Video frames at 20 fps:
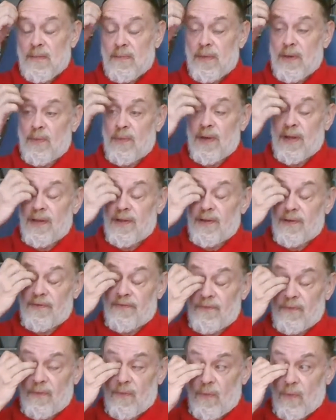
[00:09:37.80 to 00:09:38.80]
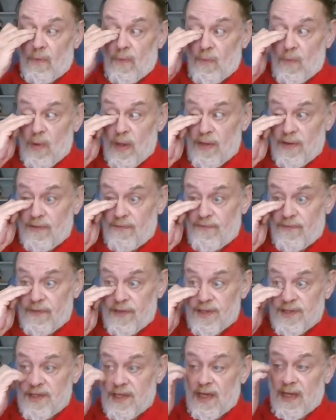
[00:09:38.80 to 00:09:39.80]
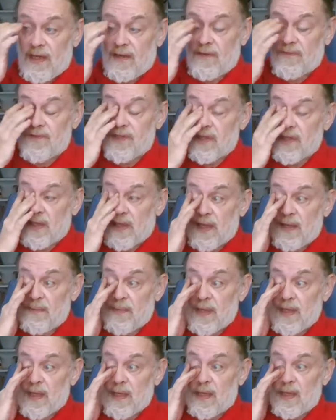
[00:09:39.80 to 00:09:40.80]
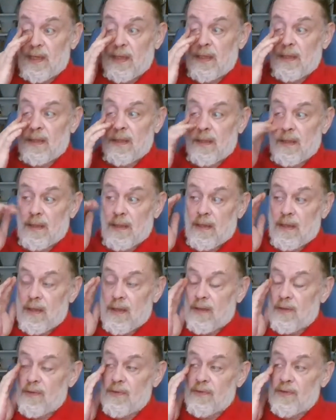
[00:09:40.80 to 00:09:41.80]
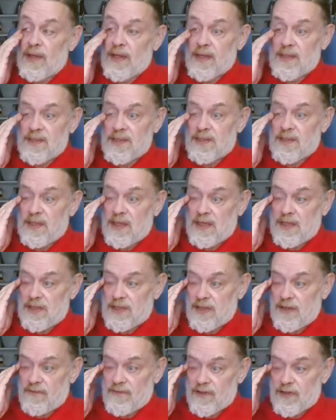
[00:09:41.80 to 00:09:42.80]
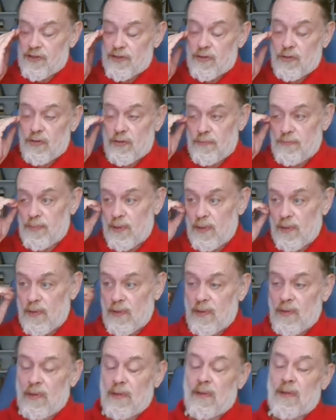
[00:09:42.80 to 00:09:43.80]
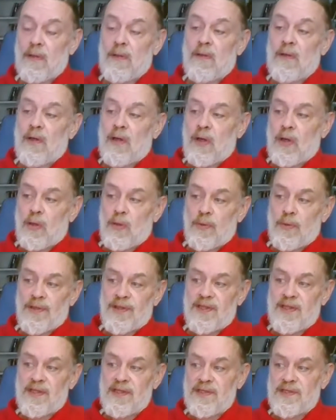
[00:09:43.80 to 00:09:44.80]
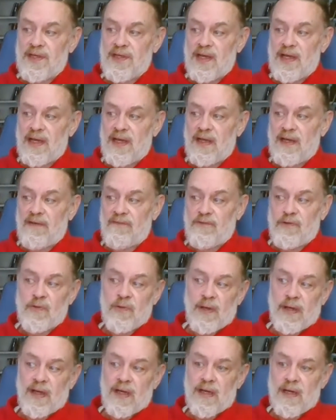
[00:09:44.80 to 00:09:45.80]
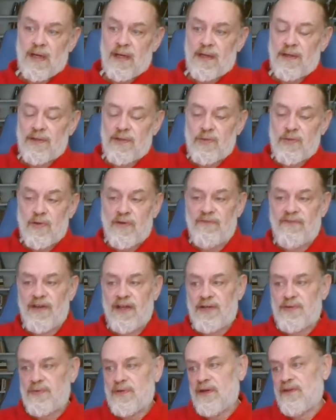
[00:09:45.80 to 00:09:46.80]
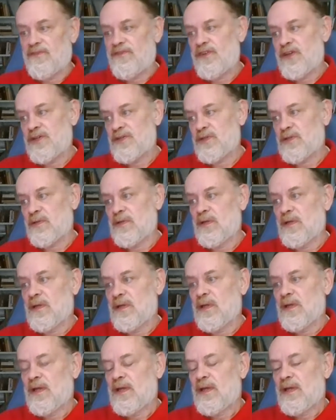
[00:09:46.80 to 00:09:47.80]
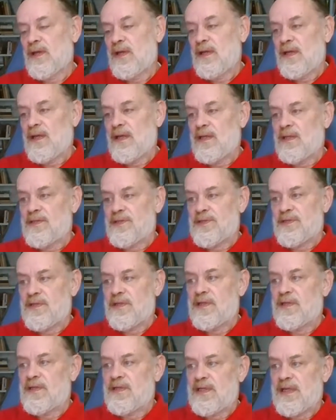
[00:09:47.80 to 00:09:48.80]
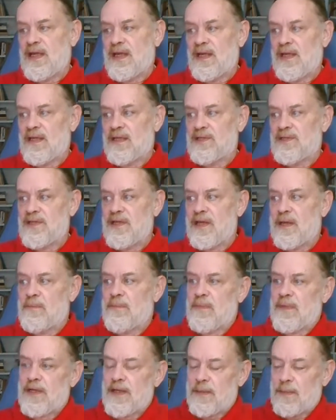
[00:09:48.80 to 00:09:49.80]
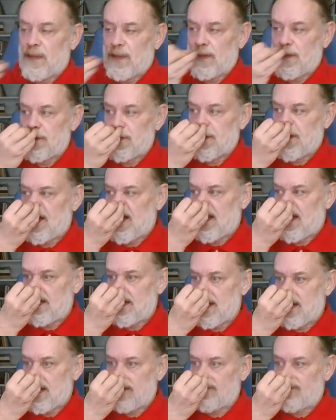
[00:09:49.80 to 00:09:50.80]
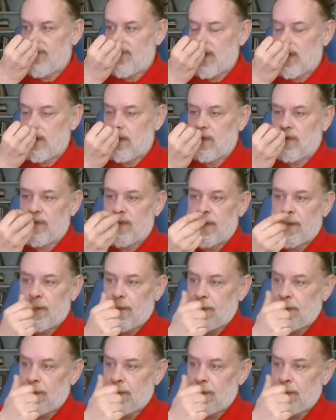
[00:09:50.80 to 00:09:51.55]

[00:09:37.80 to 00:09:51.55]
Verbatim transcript: but rather whether for the sake of solemnity, through the hesitation of a scruple, or with design of doing honor to a veteran official, instantaneous dem- demolition had not followed.